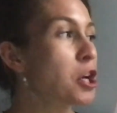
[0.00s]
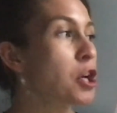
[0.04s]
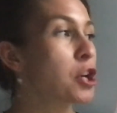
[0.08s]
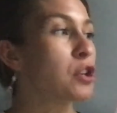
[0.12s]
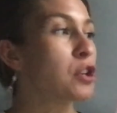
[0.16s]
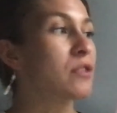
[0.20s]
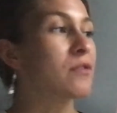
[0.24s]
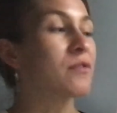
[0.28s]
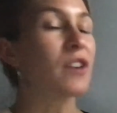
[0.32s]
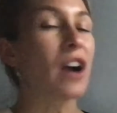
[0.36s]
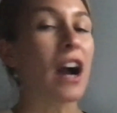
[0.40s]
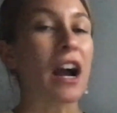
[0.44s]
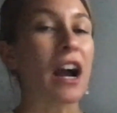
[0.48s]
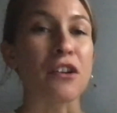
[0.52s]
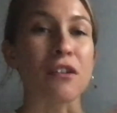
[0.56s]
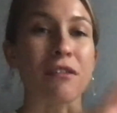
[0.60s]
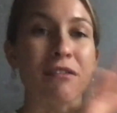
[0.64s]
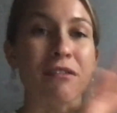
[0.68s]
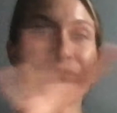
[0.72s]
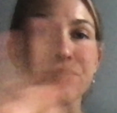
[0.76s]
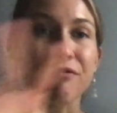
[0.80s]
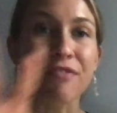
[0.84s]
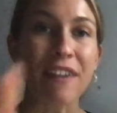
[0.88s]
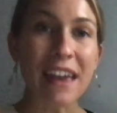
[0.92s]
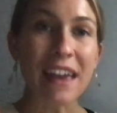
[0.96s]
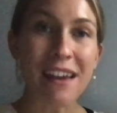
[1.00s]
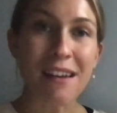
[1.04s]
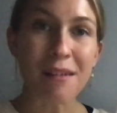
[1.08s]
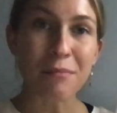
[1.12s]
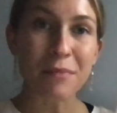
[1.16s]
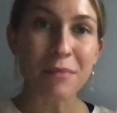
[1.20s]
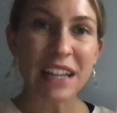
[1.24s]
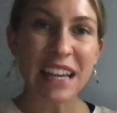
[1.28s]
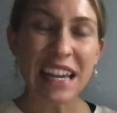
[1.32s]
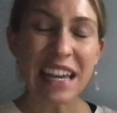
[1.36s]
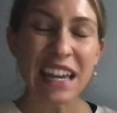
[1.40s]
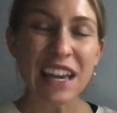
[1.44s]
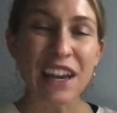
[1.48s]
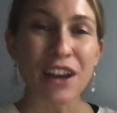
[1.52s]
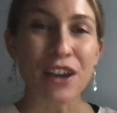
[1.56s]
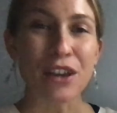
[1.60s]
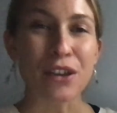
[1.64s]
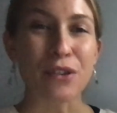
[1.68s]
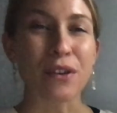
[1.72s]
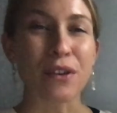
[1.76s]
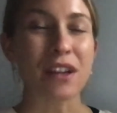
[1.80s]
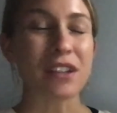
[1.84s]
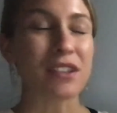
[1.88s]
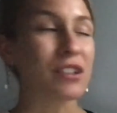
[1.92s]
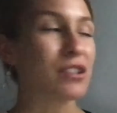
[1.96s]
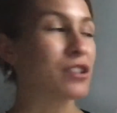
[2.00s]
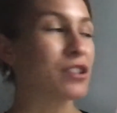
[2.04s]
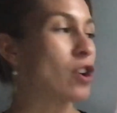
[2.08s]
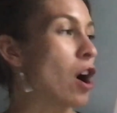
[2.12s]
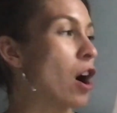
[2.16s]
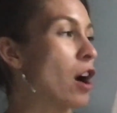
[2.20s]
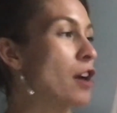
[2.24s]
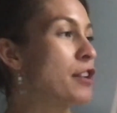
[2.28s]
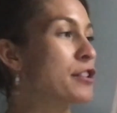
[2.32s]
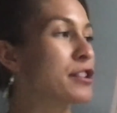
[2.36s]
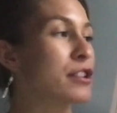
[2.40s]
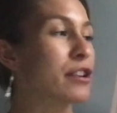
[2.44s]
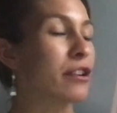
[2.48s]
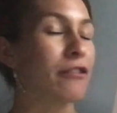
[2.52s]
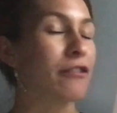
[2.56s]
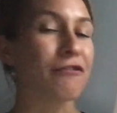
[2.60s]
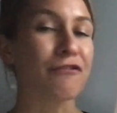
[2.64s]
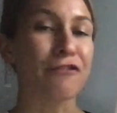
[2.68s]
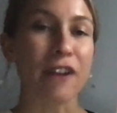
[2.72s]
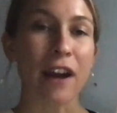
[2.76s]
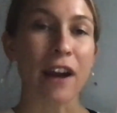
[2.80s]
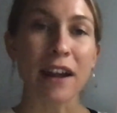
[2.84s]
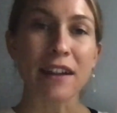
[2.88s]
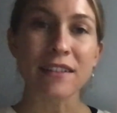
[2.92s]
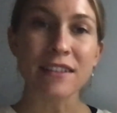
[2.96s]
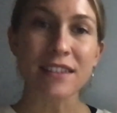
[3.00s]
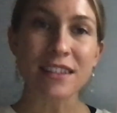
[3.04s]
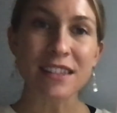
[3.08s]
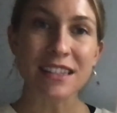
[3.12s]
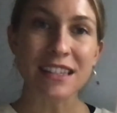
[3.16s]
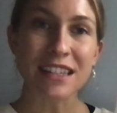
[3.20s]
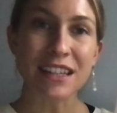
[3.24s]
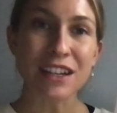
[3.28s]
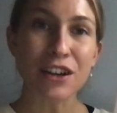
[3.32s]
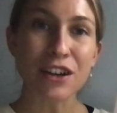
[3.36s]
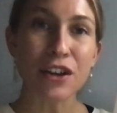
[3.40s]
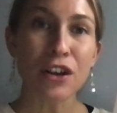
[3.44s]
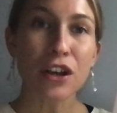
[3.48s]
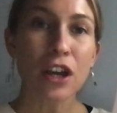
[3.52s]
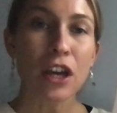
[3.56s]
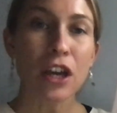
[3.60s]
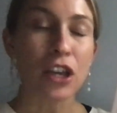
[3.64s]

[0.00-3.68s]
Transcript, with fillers: You've got your family, you get to talk to your friends still.